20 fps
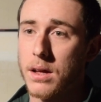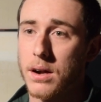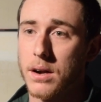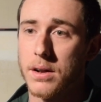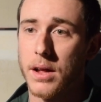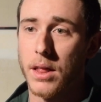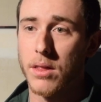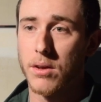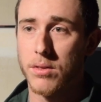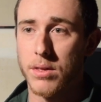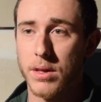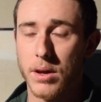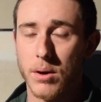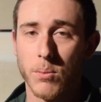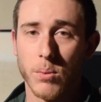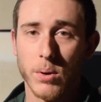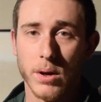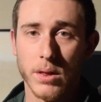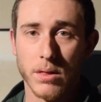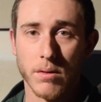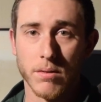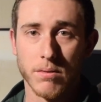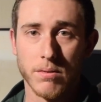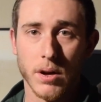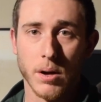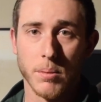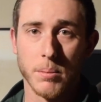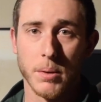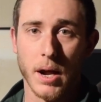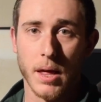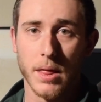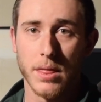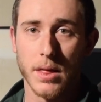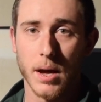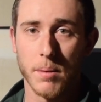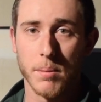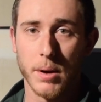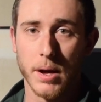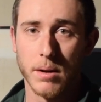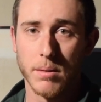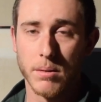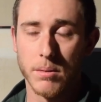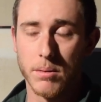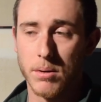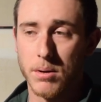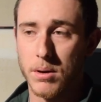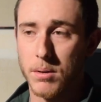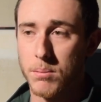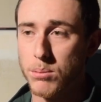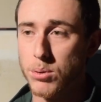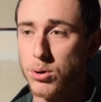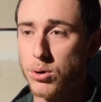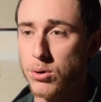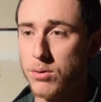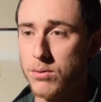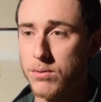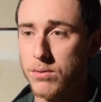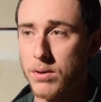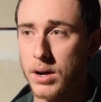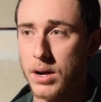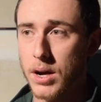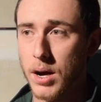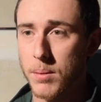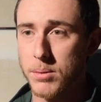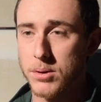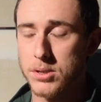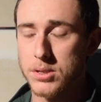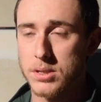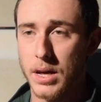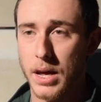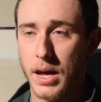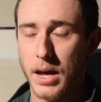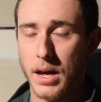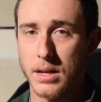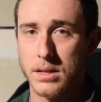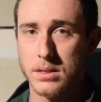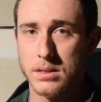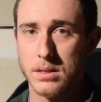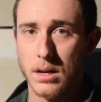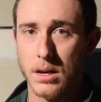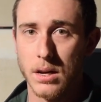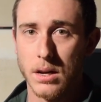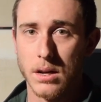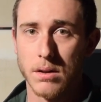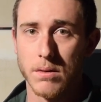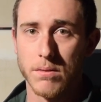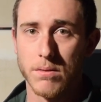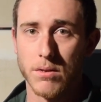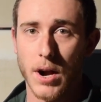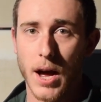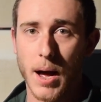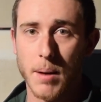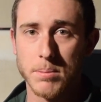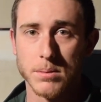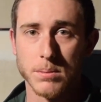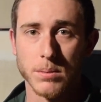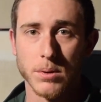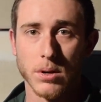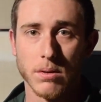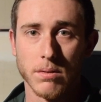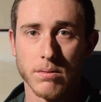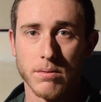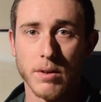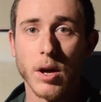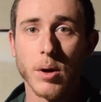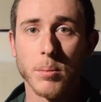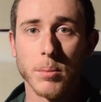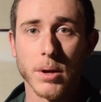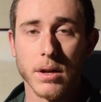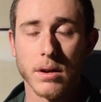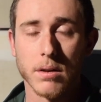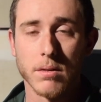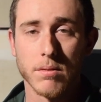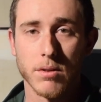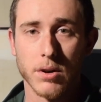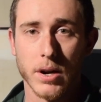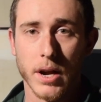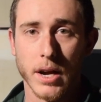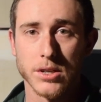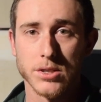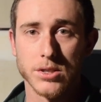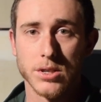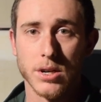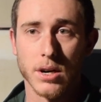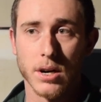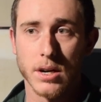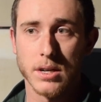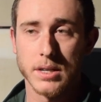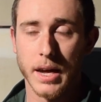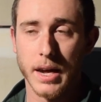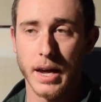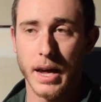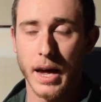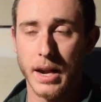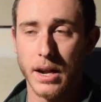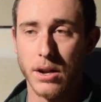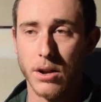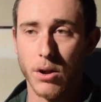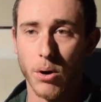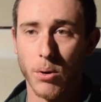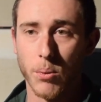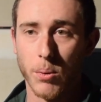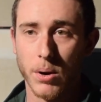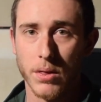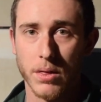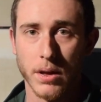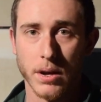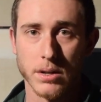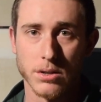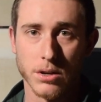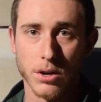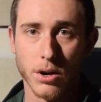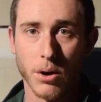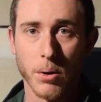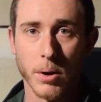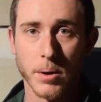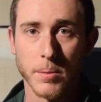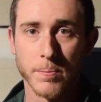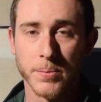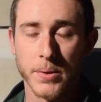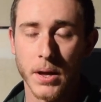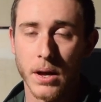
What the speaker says: Another thing with the filming, I think I might move a couple stands for optimal filming for next year, because I kind of know where things are going.